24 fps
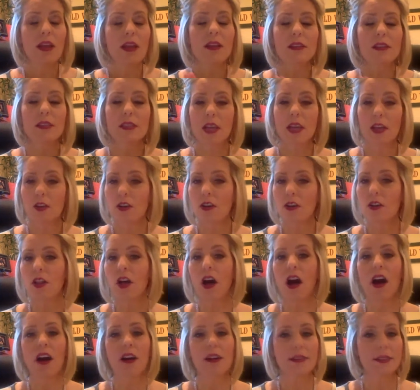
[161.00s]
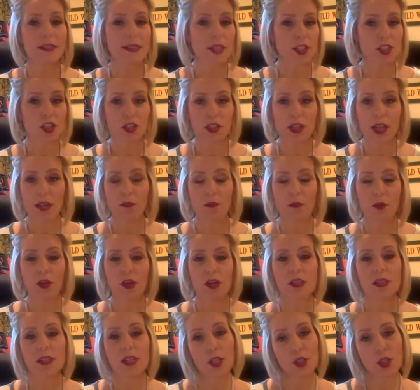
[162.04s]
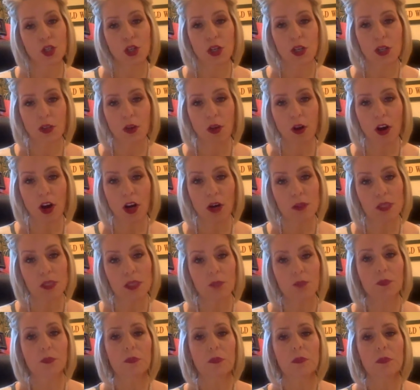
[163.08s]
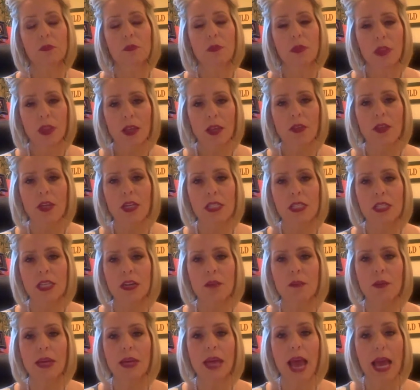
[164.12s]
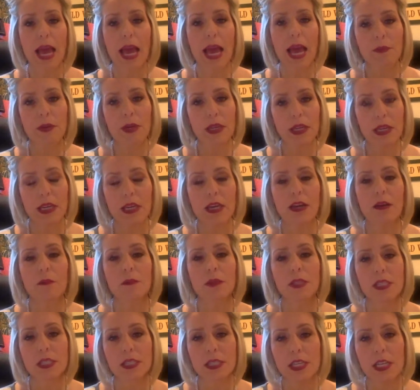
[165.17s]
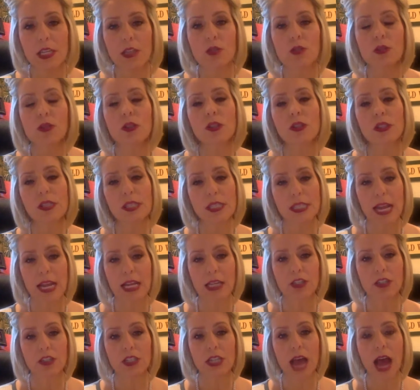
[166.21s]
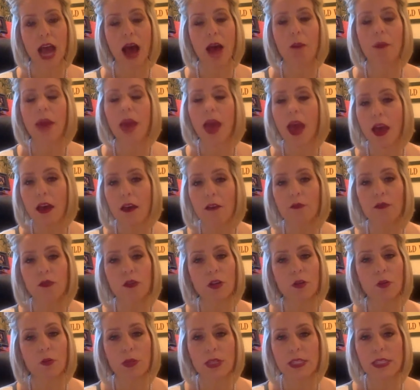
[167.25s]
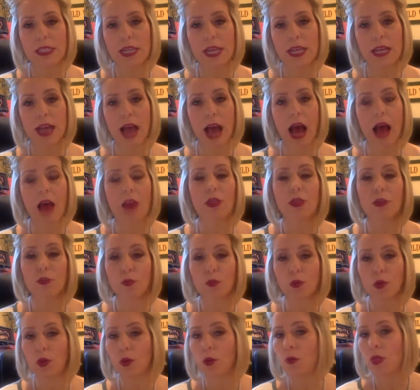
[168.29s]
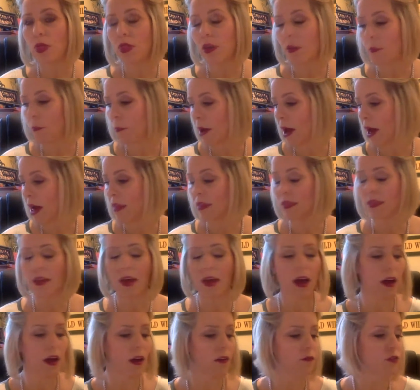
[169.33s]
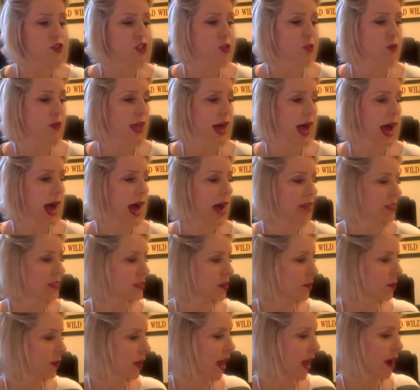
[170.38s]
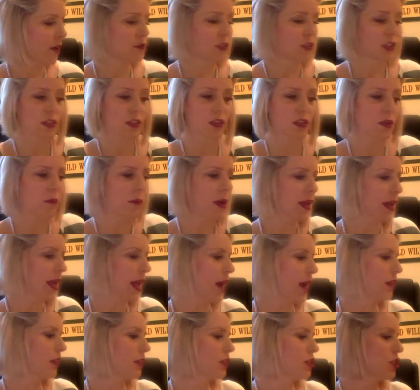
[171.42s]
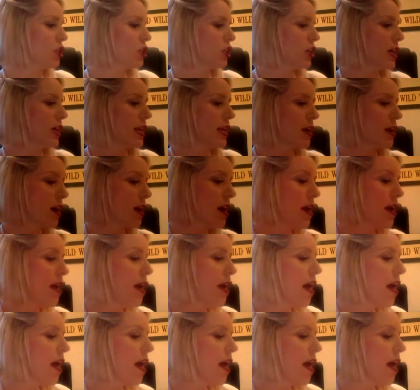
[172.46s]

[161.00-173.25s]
set your clock, set your date book, set your alarms, that it's going to be 8 p.m. Central Standard Time every Wednesday night through the month of July. So I'm going to have to look at my calendar here.